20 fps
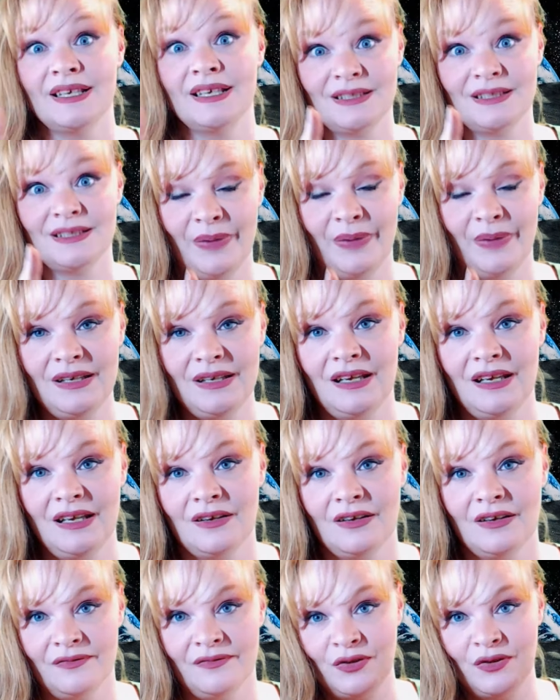depending
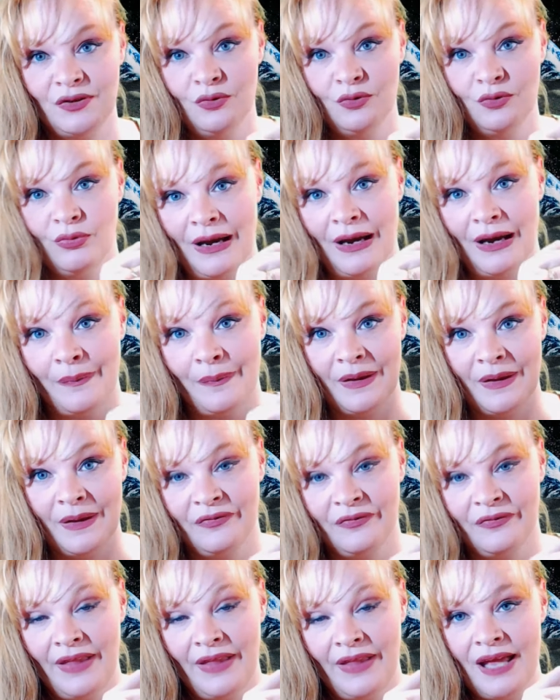on if you wrap them
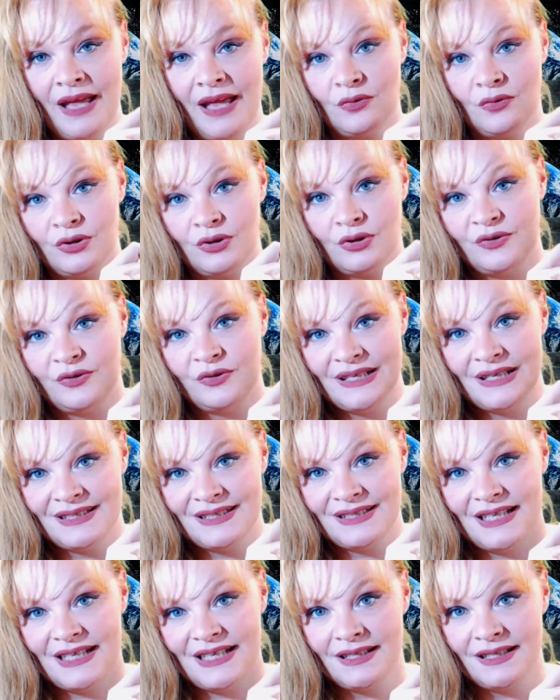flat or
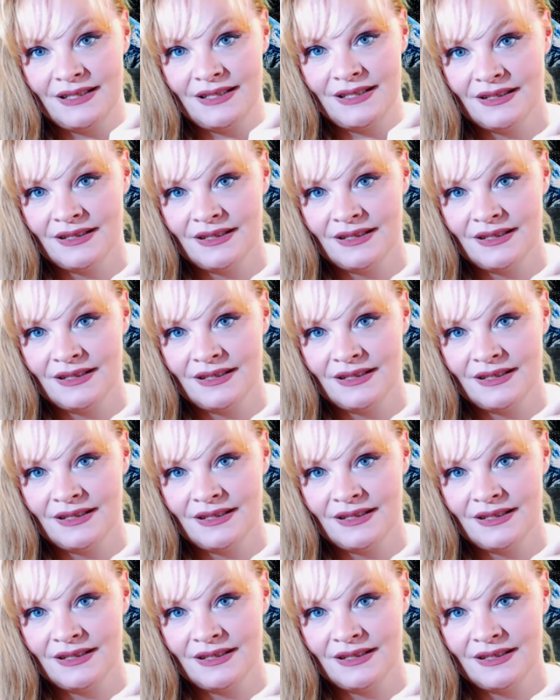twisted.